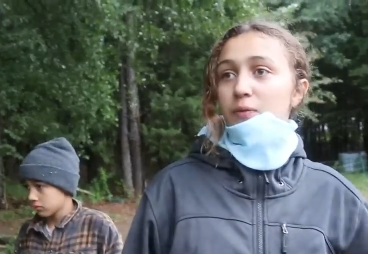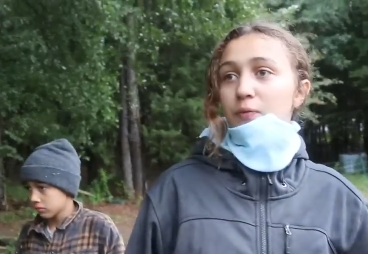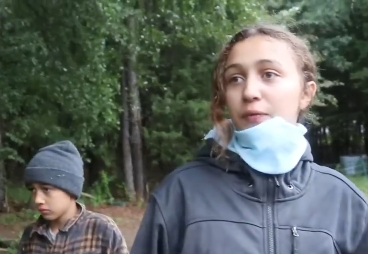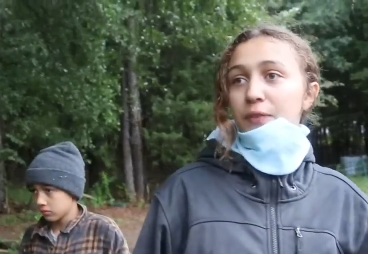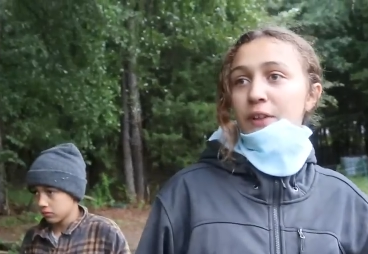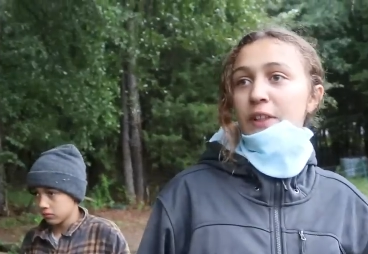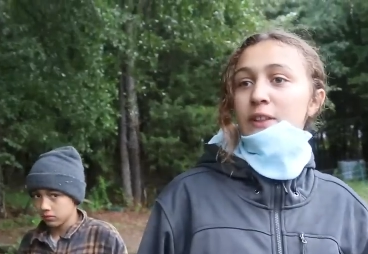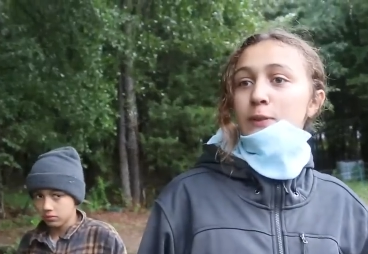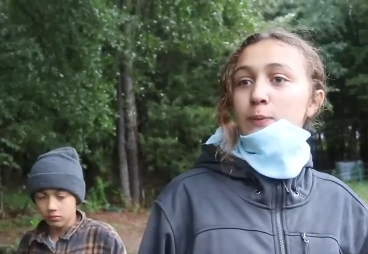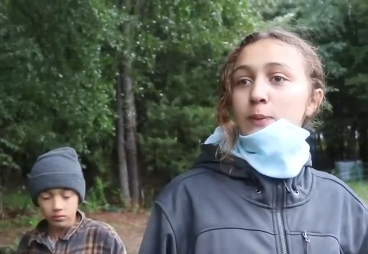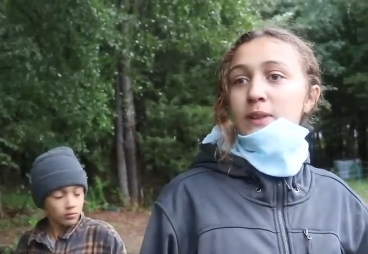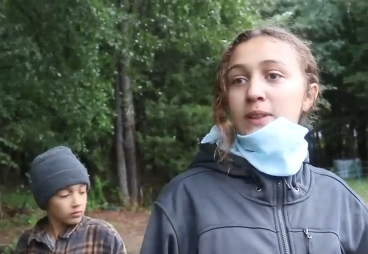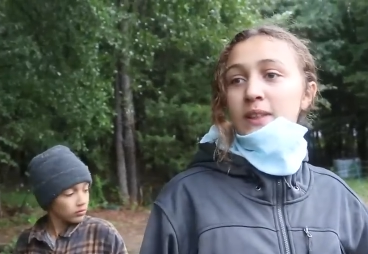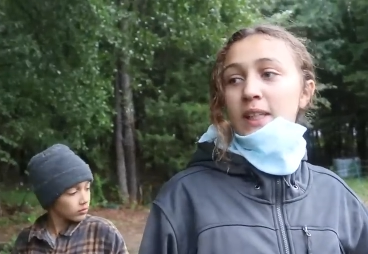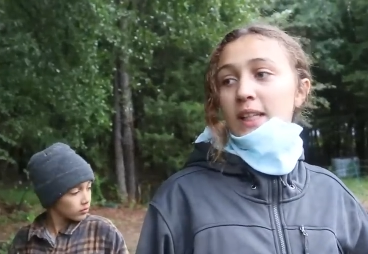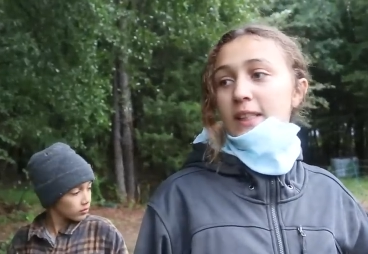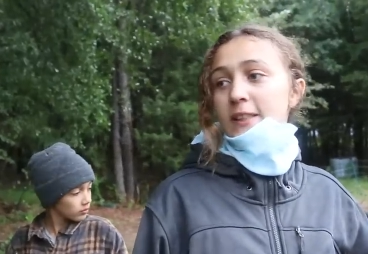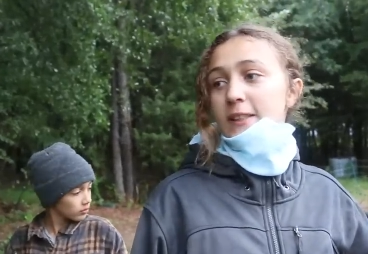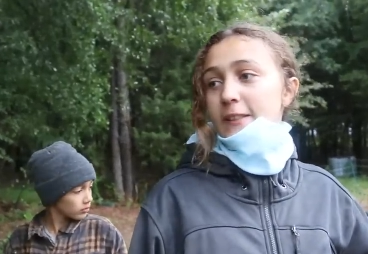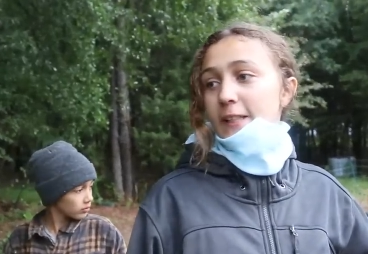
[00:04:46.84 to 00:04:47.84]
Speaker 1: fence was
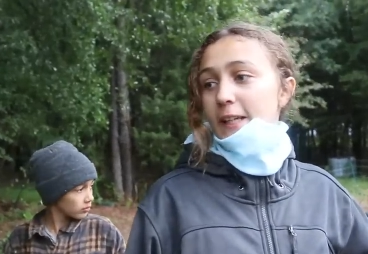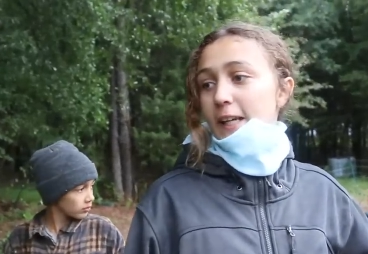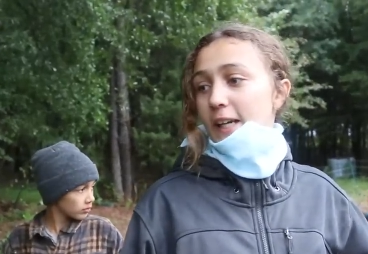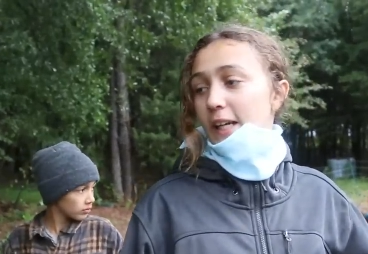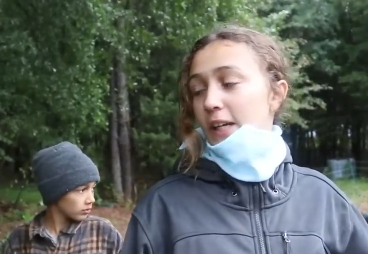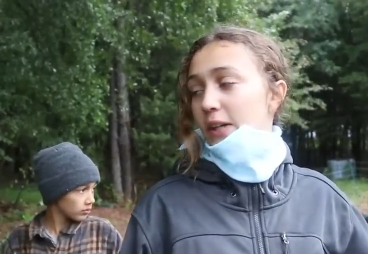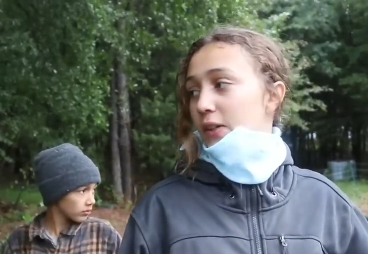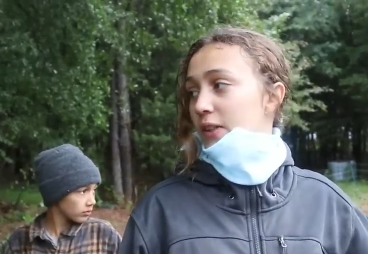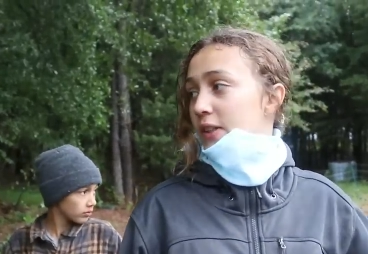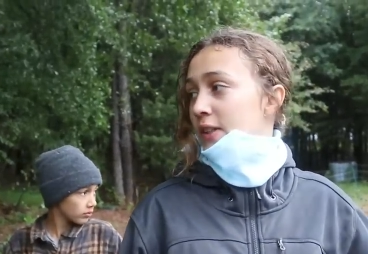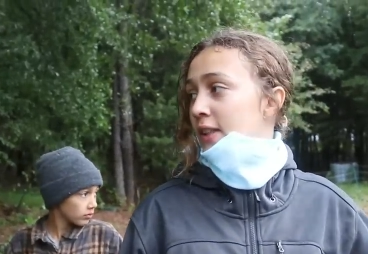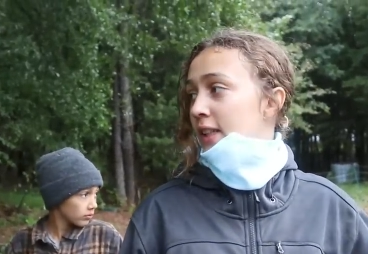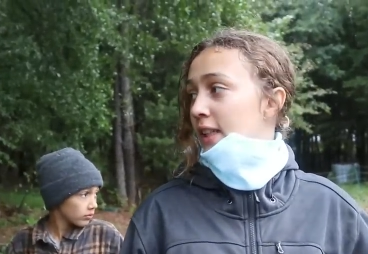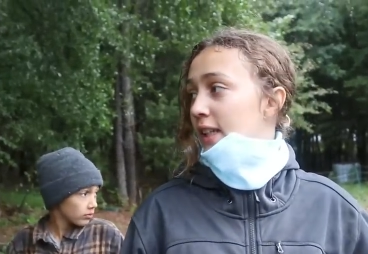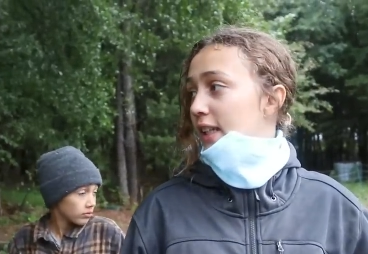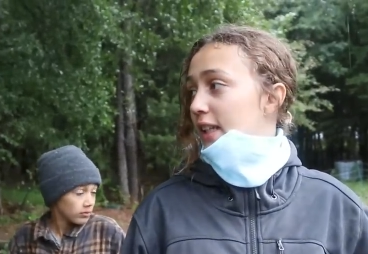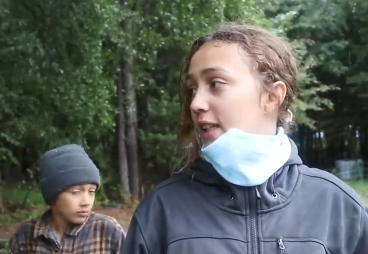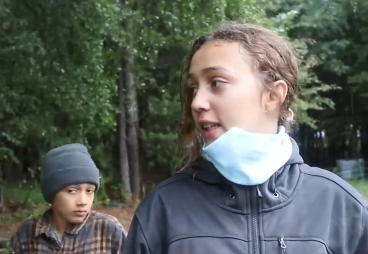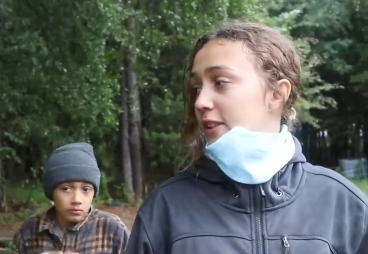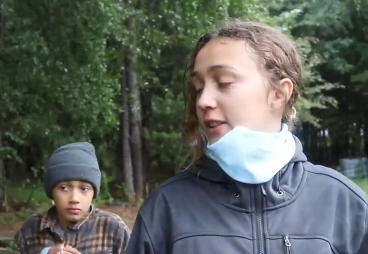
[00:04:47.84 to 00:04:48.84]
knocked down
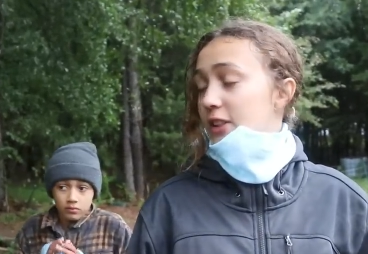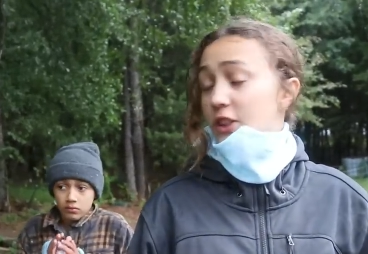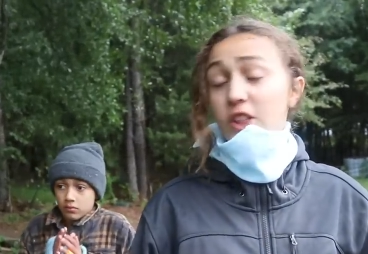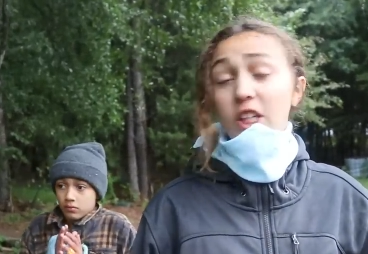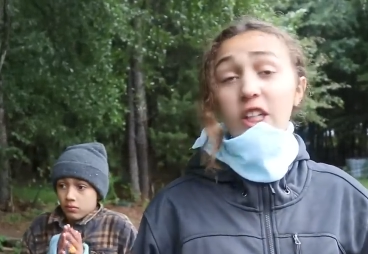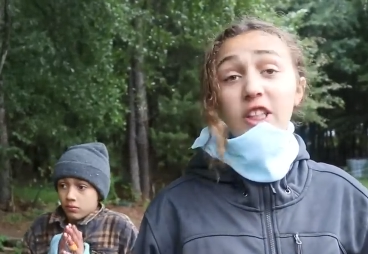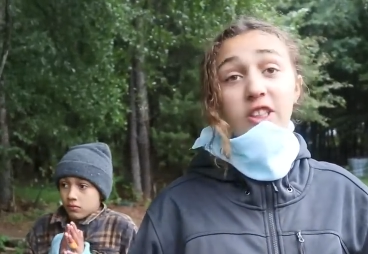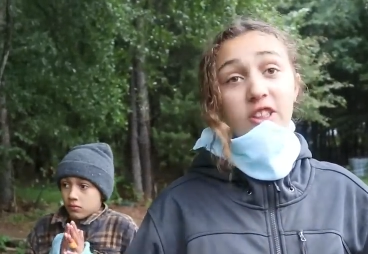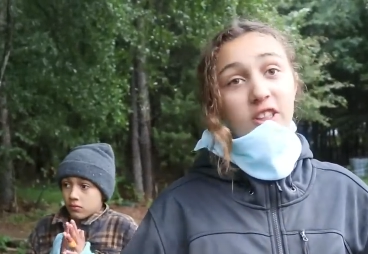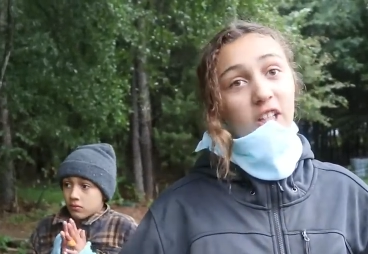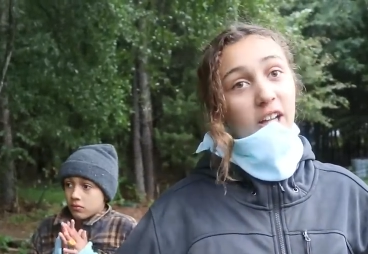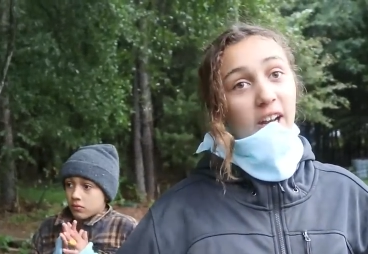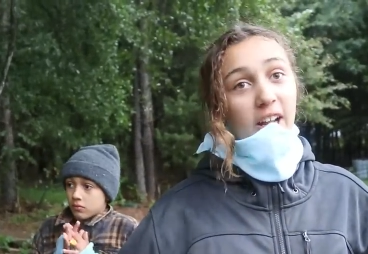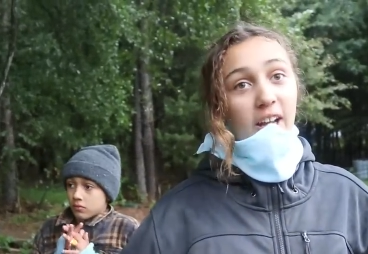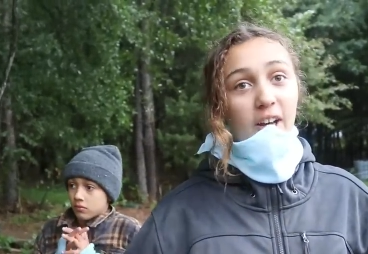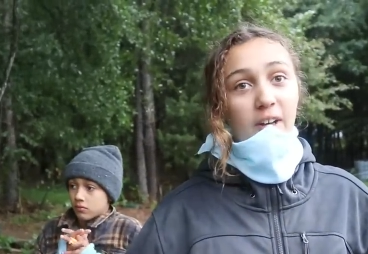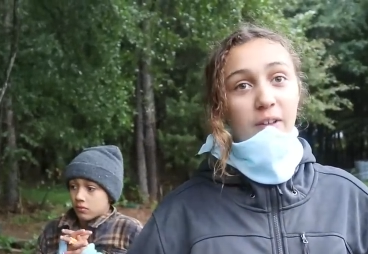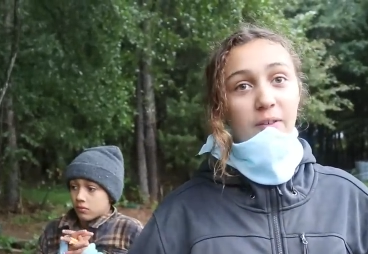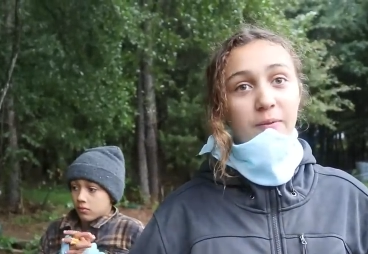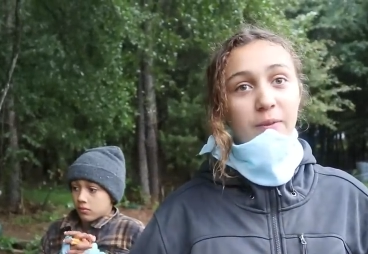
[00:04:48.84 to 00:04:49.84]
and the ducks got
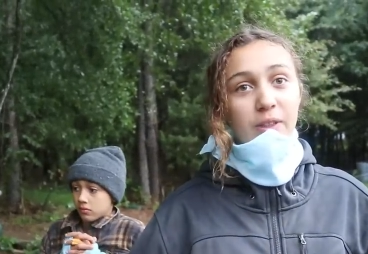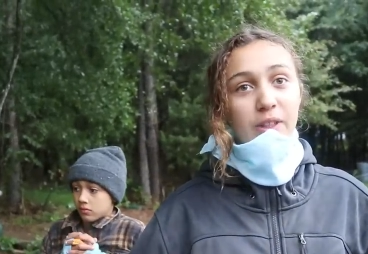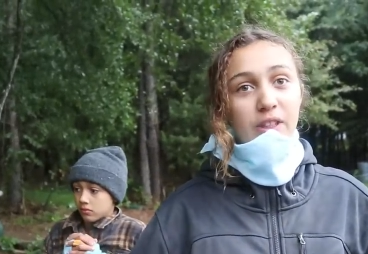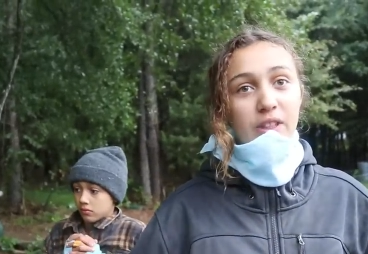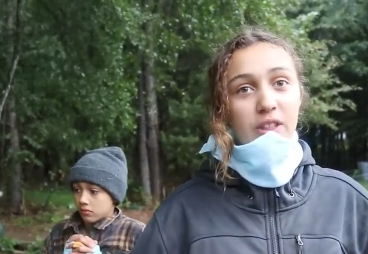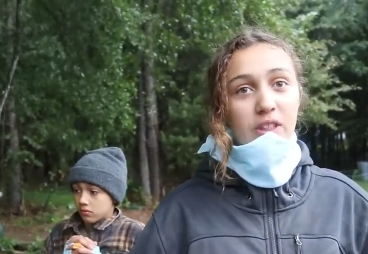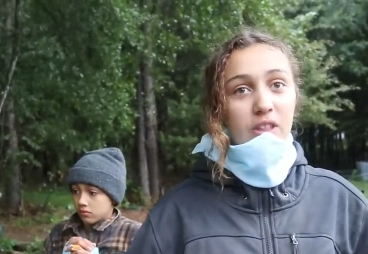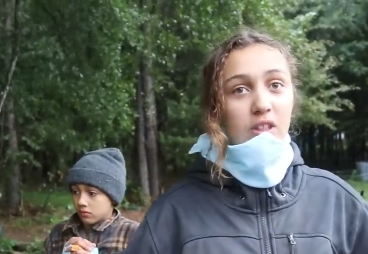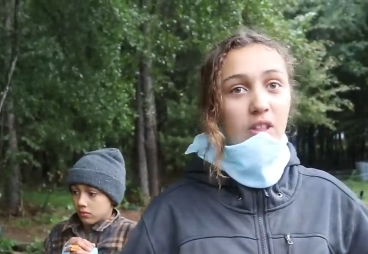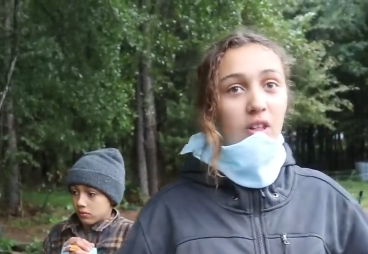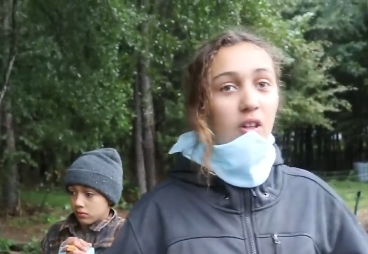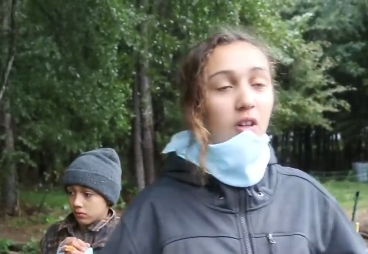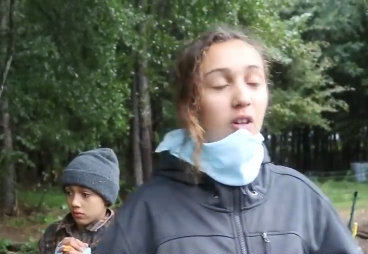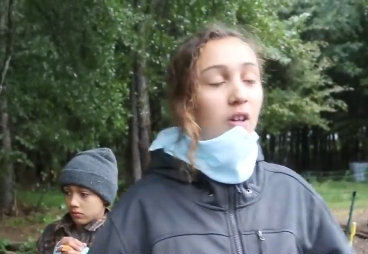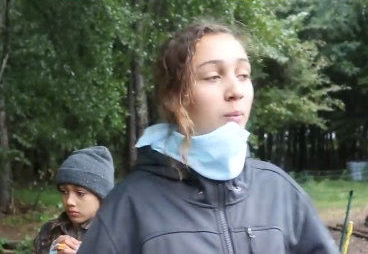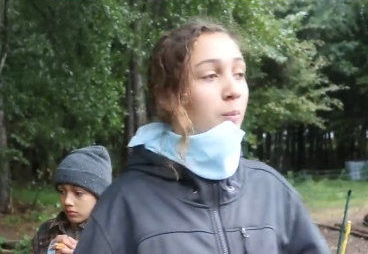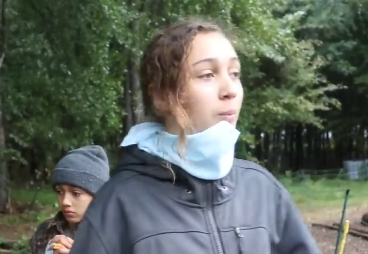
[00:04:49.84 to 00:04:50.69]
out. So I'm